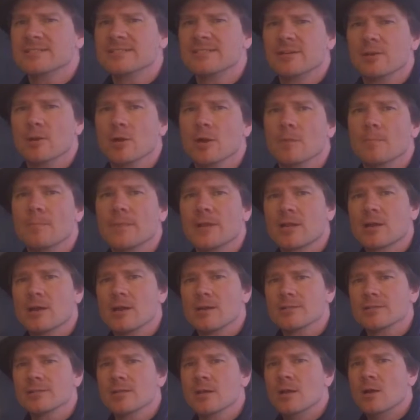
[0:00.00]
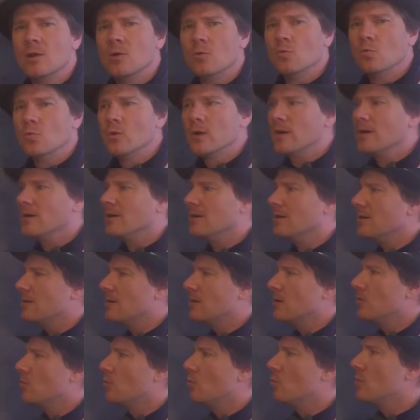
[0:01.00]
0 because
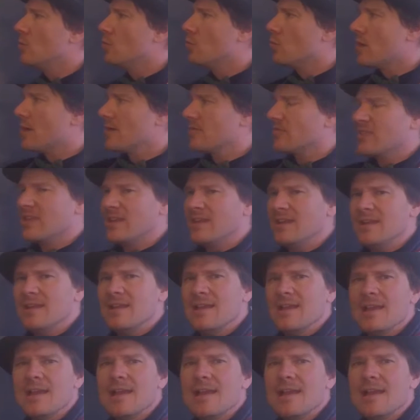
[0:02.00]
we want the